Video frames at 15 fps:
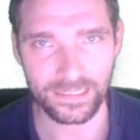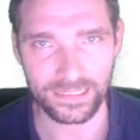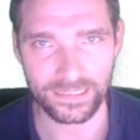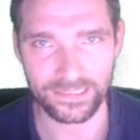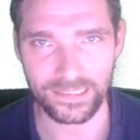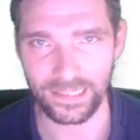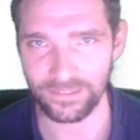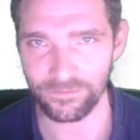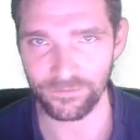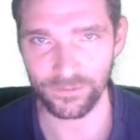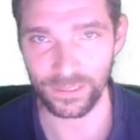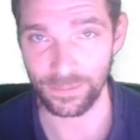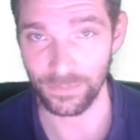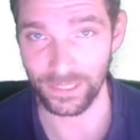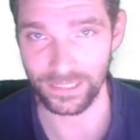Like it's not
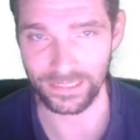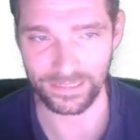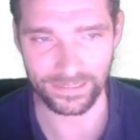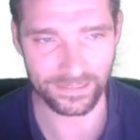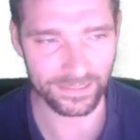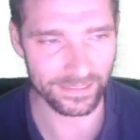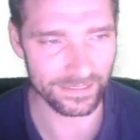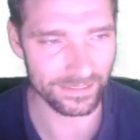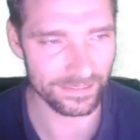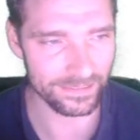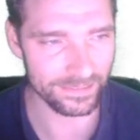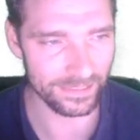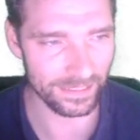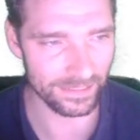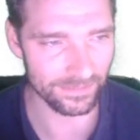free money, it, it
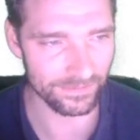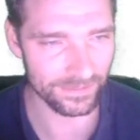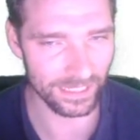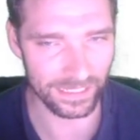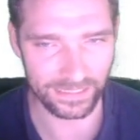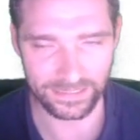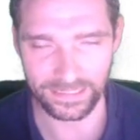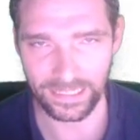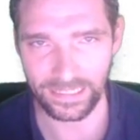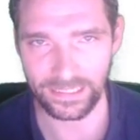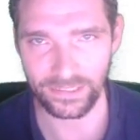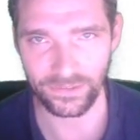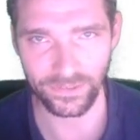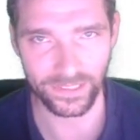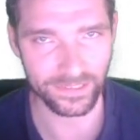is kind of tied to that
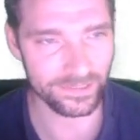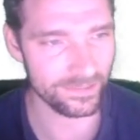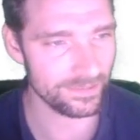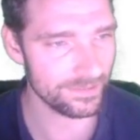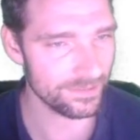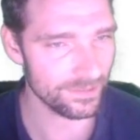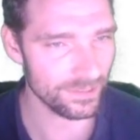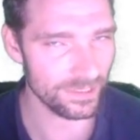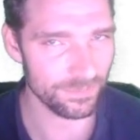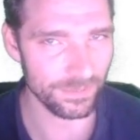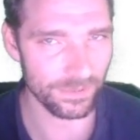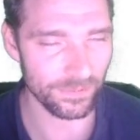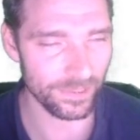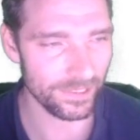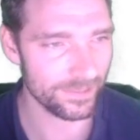interest. So just
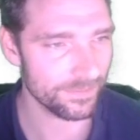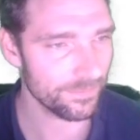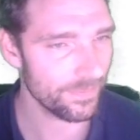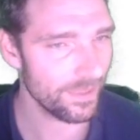beware.